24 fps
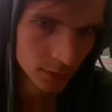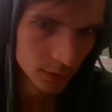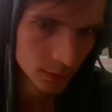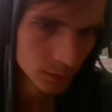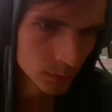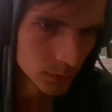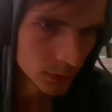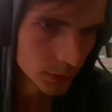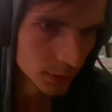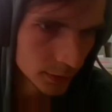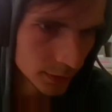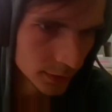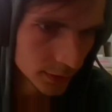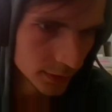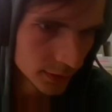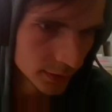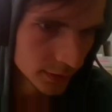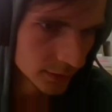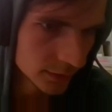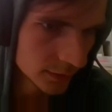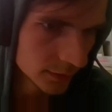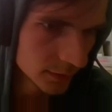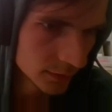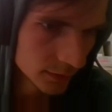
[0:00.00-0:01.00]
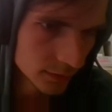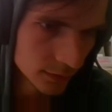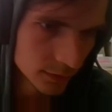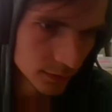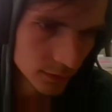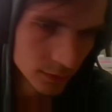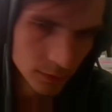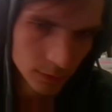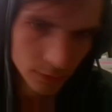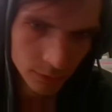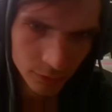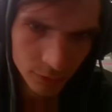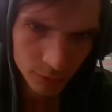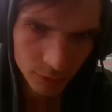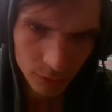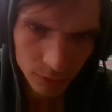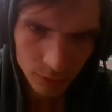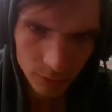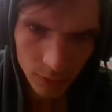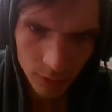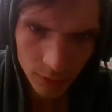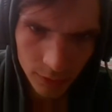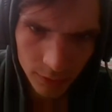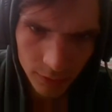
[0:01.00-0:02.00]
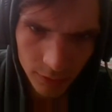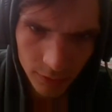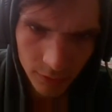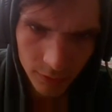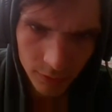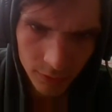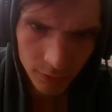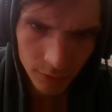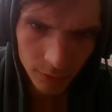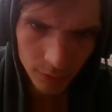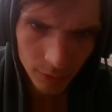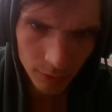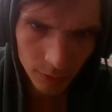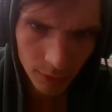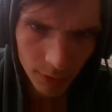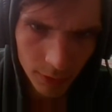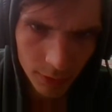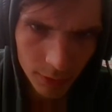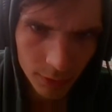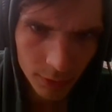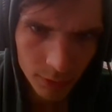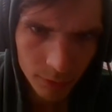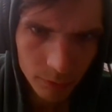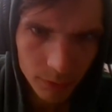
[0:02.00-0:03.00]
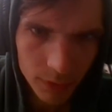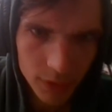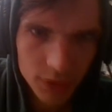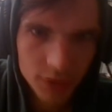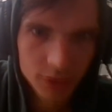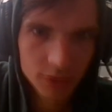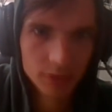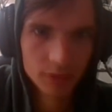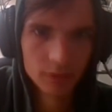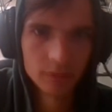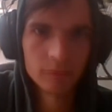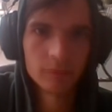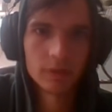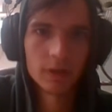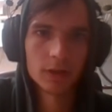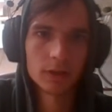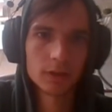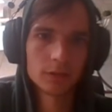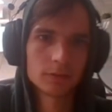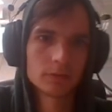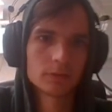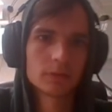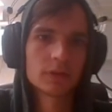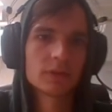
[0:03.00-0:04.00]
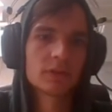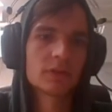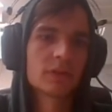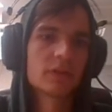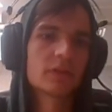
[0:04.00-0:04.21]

market, or 200 euro, I don't know in which value this